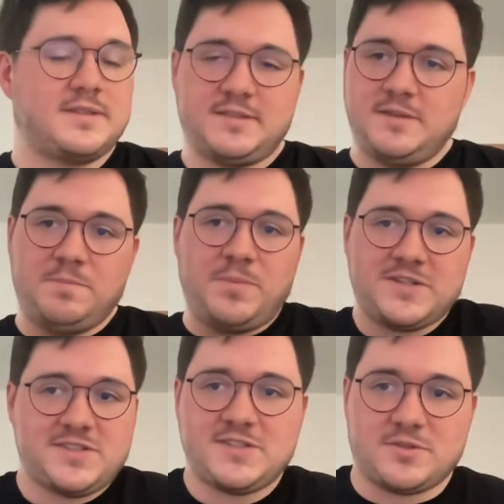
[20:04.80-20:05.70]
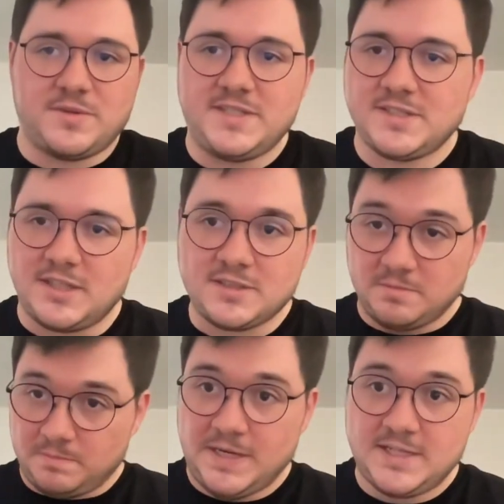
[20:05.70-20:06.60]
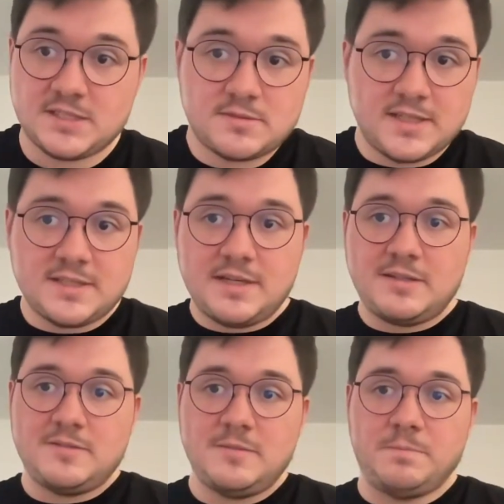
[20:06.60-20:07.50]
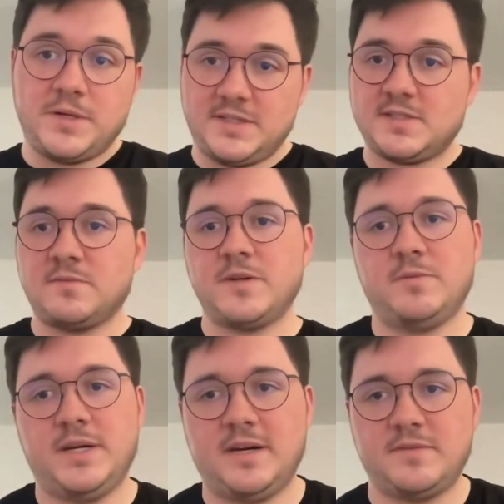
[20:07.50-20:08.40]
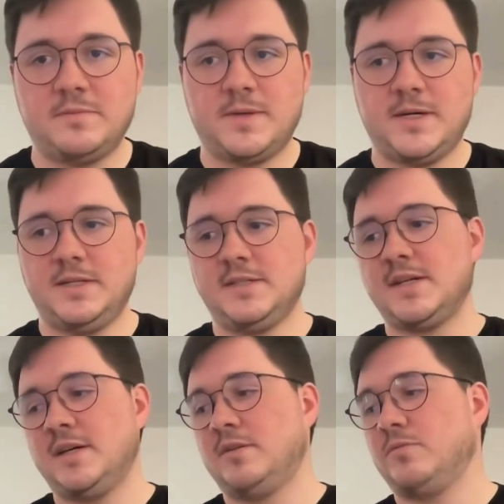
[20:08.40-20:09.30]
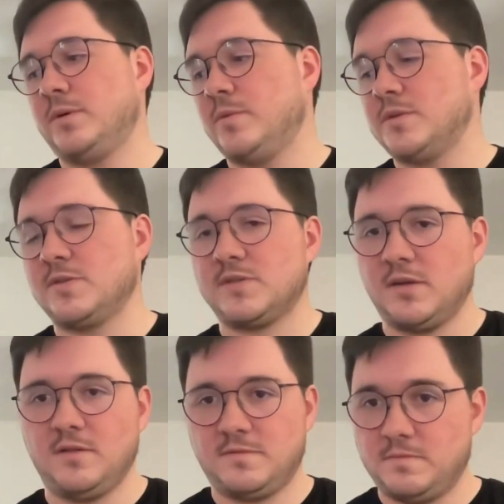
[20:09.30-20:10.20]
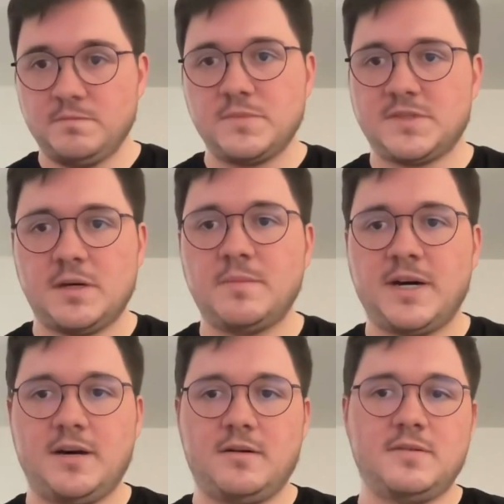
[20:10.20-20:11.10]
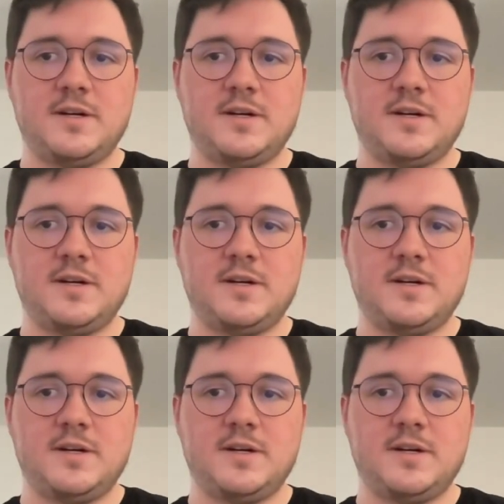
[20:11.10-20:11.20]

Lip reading: the bot story is not the best right now, but it's something we have in mind and we want to solve somehow.